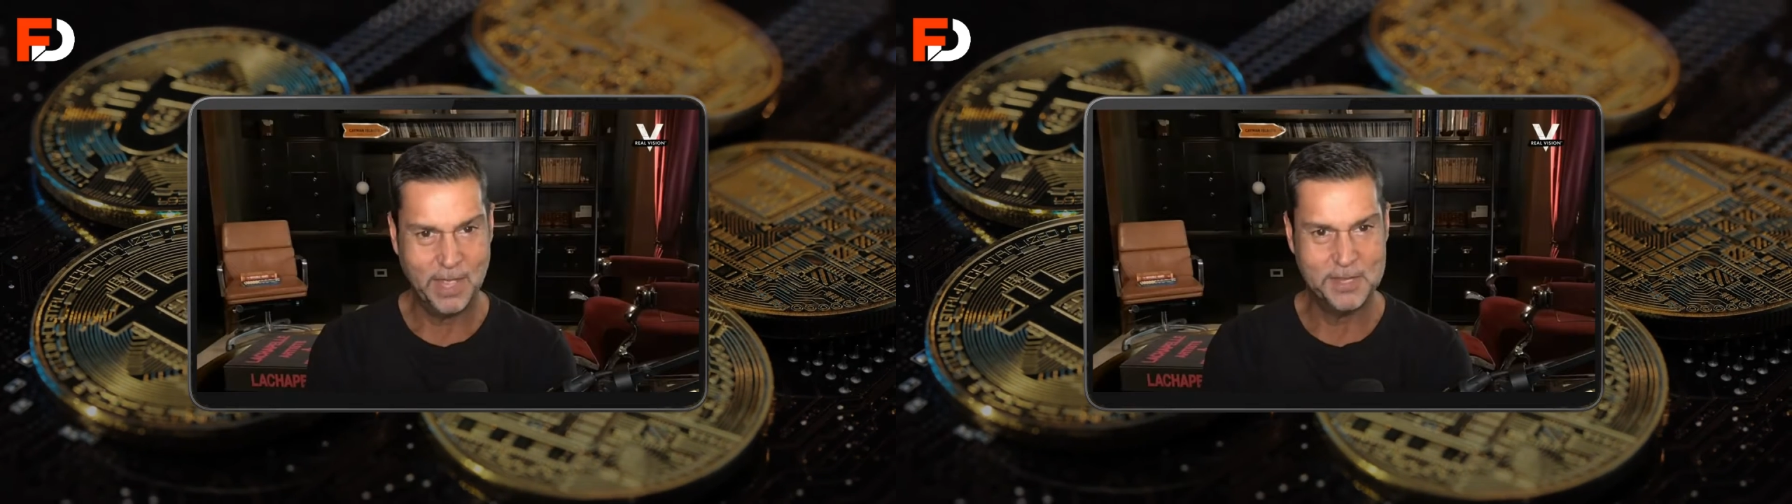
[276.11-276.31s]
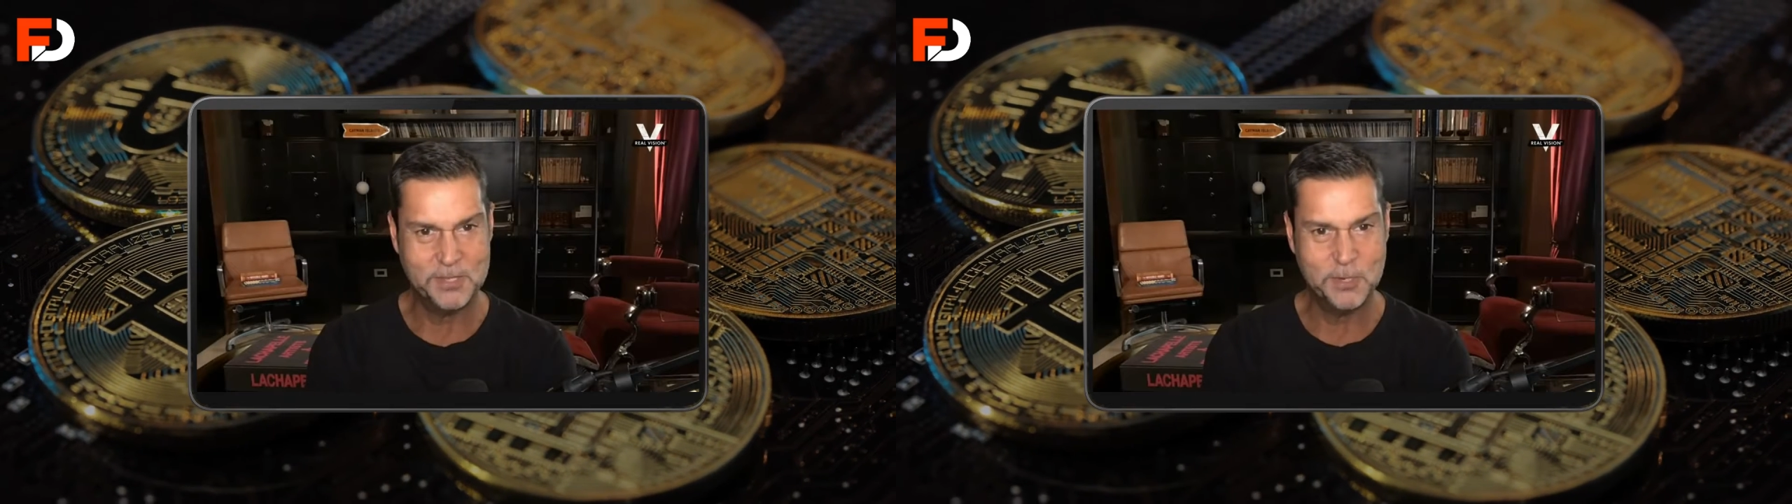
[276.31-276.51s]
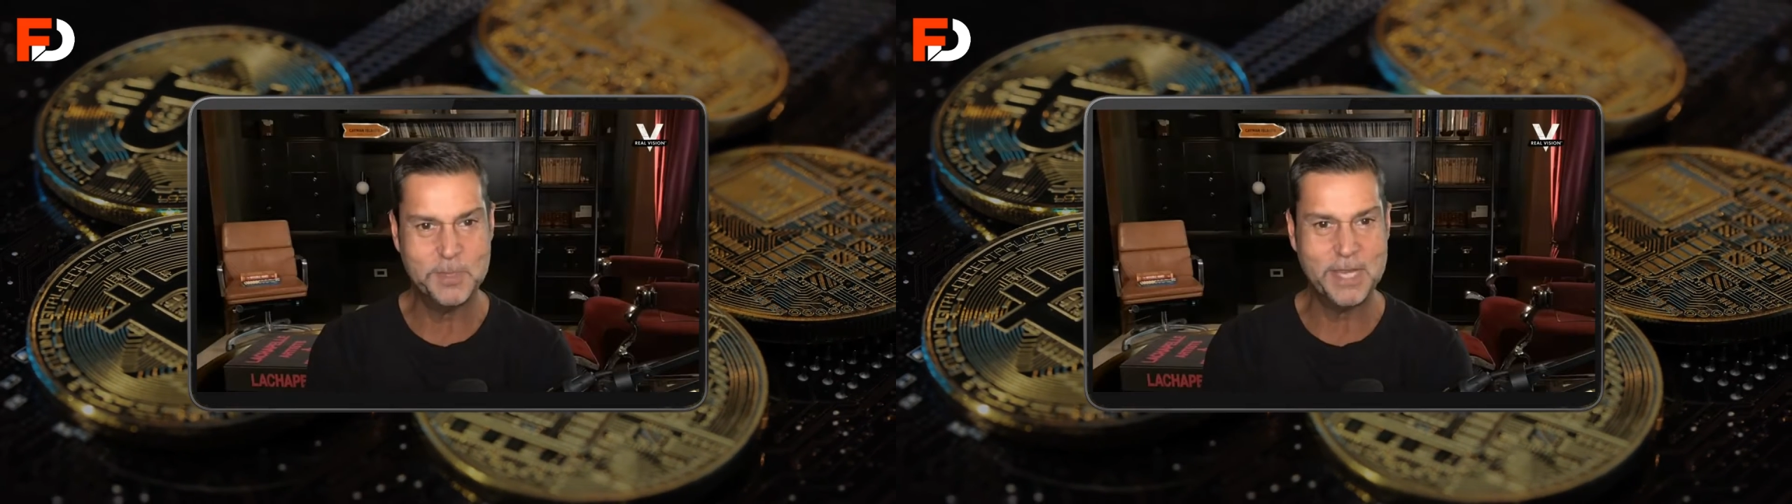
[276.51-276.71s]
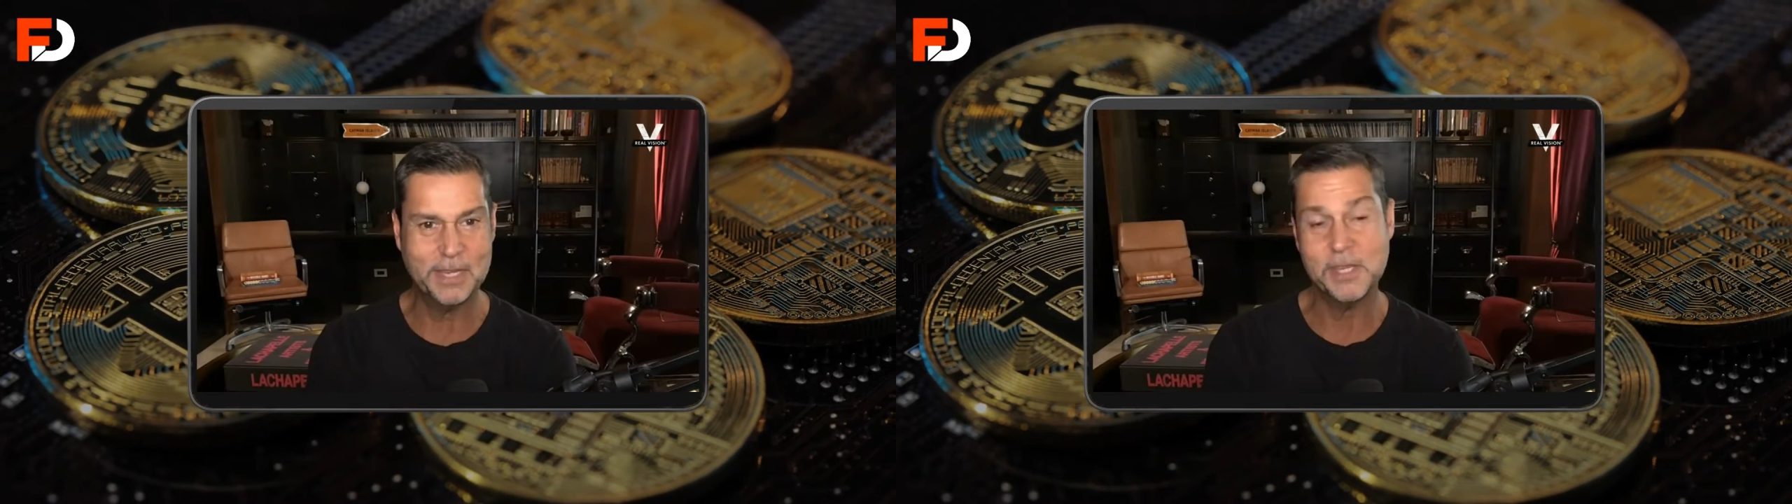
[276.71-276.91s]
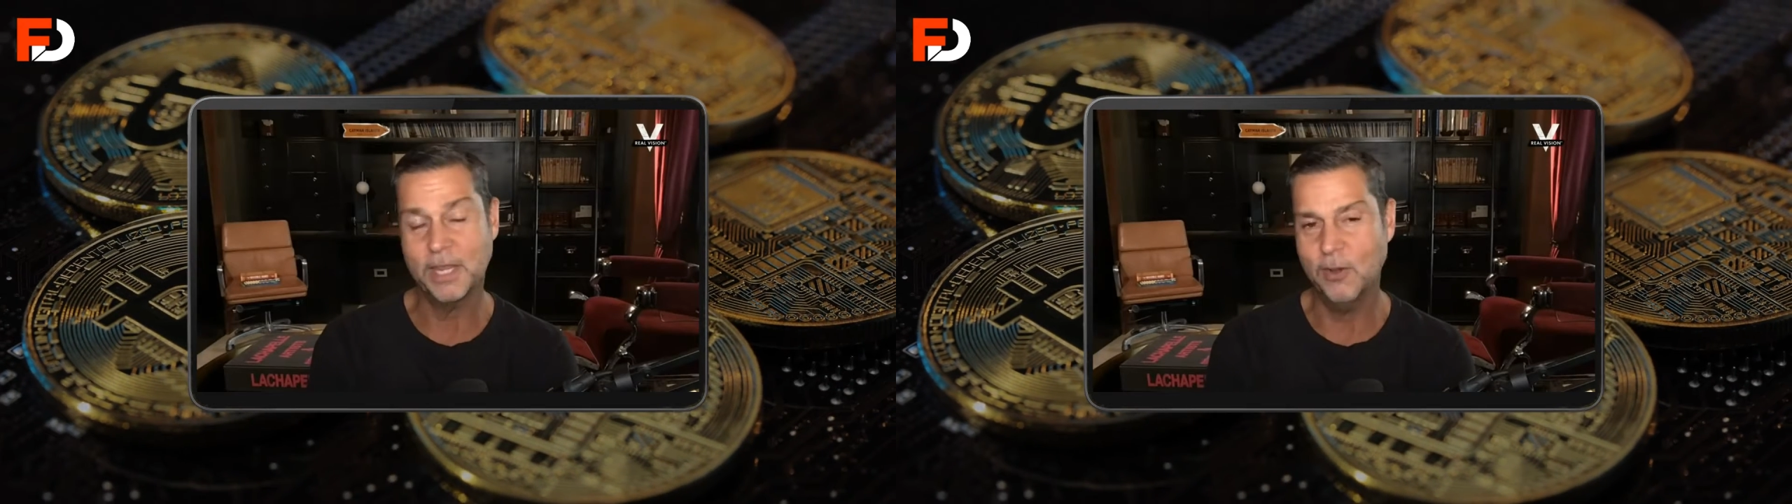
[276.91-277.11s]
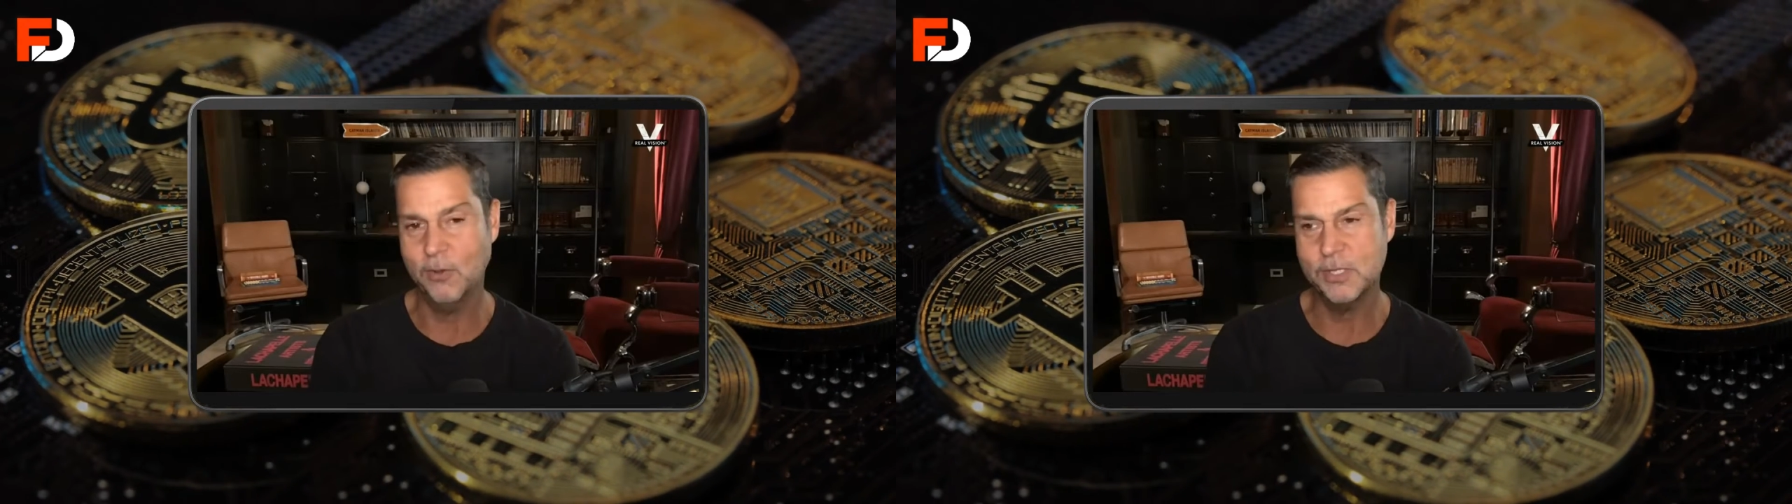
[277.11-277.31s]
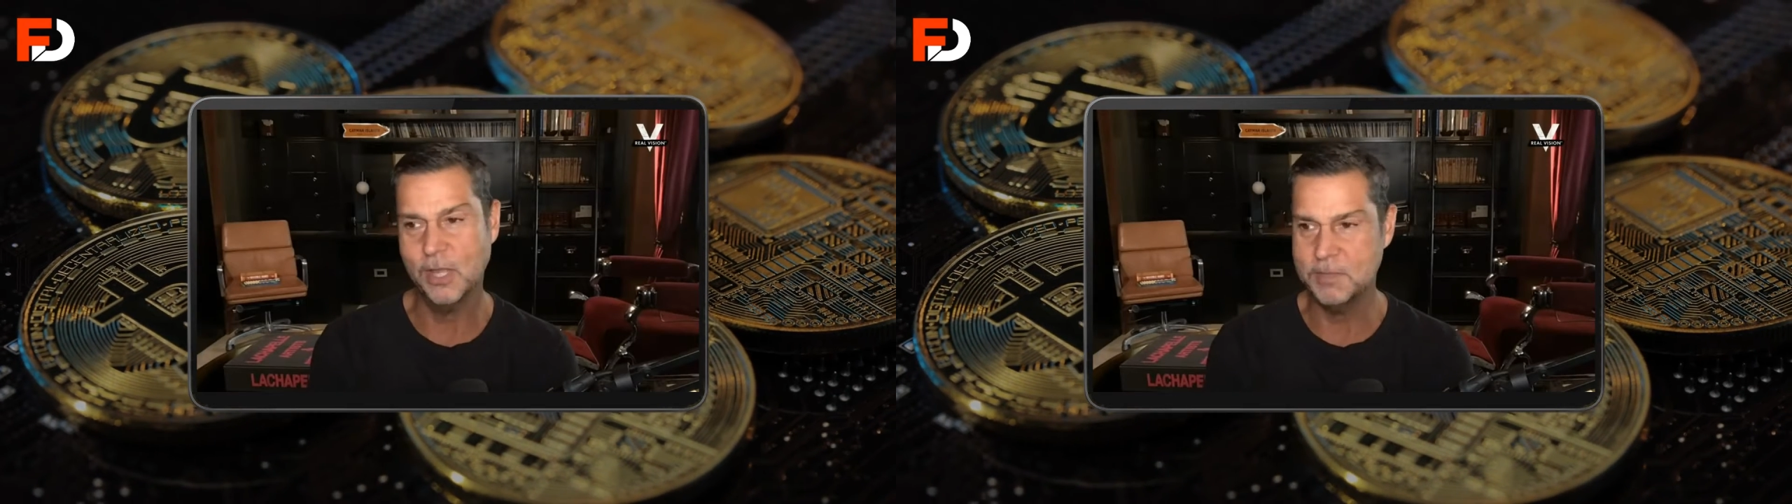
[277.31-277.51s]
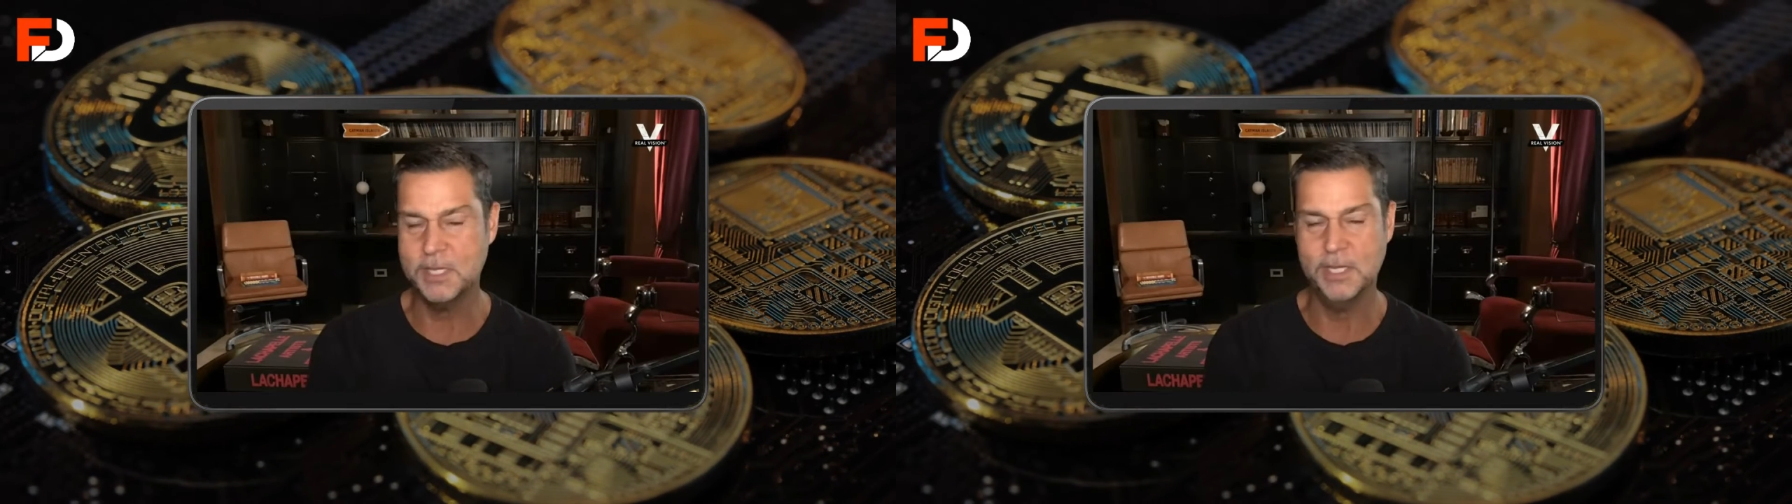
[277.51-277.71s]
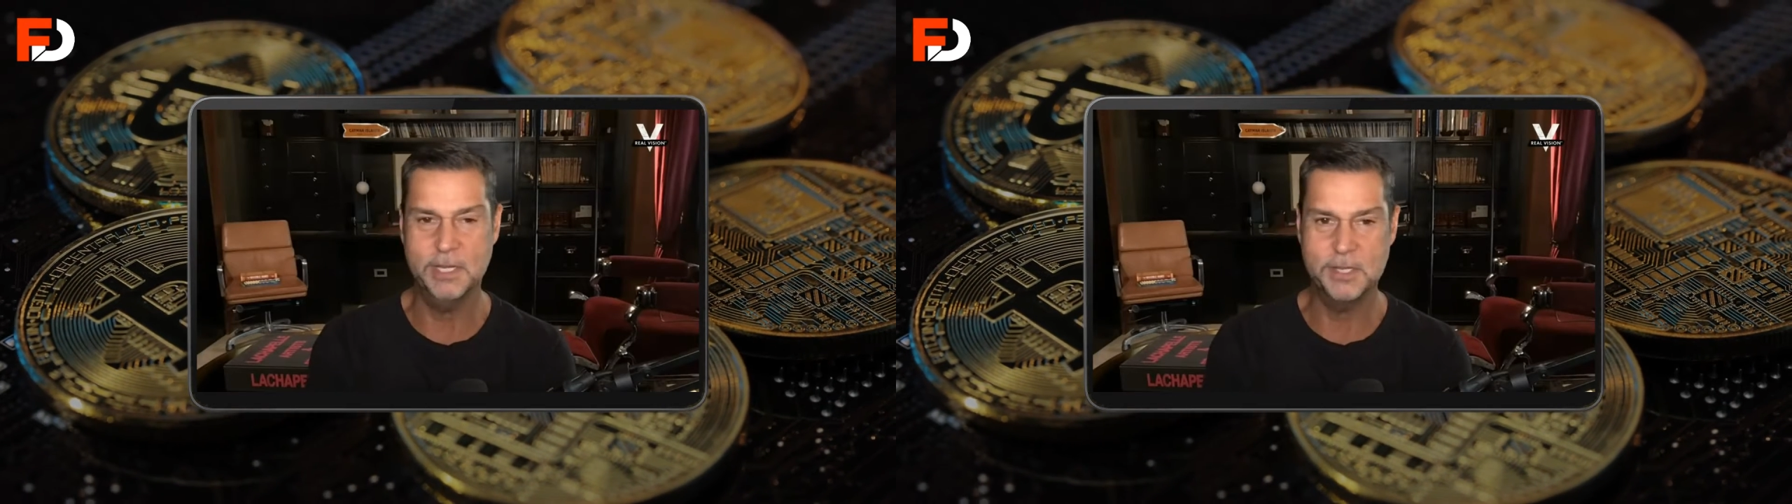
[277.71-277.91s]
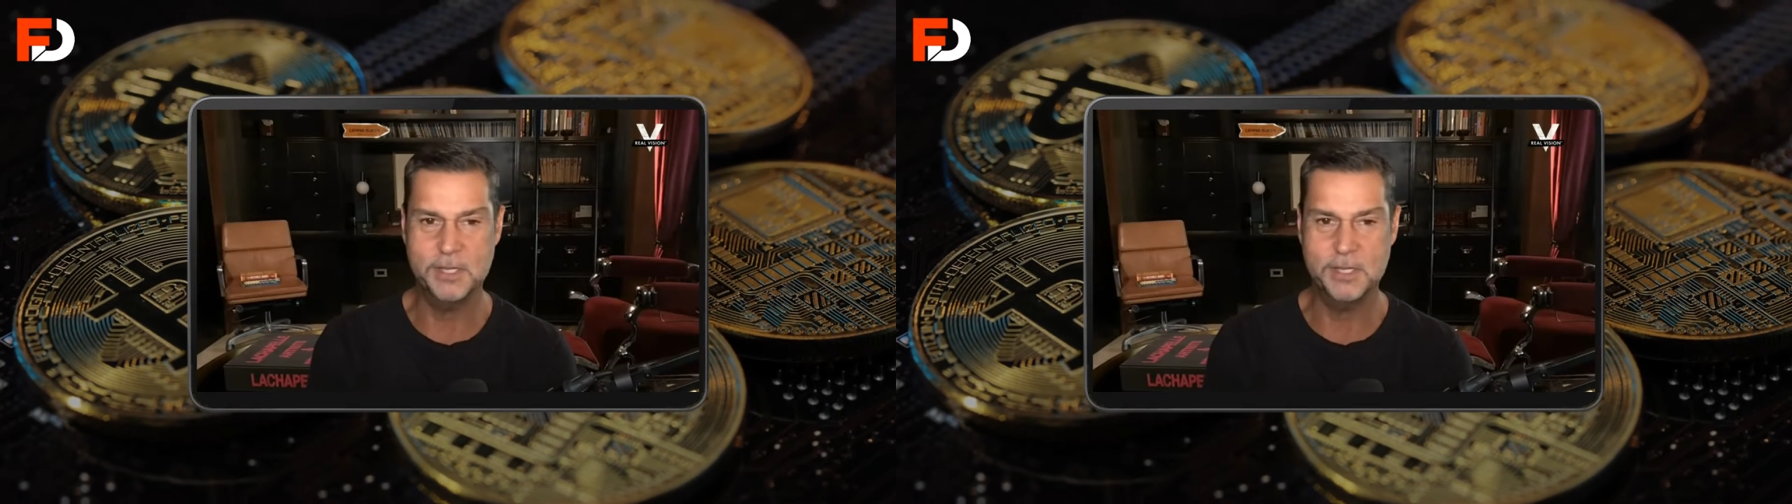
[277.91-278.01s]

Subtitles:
and super tankers take a long time to turn.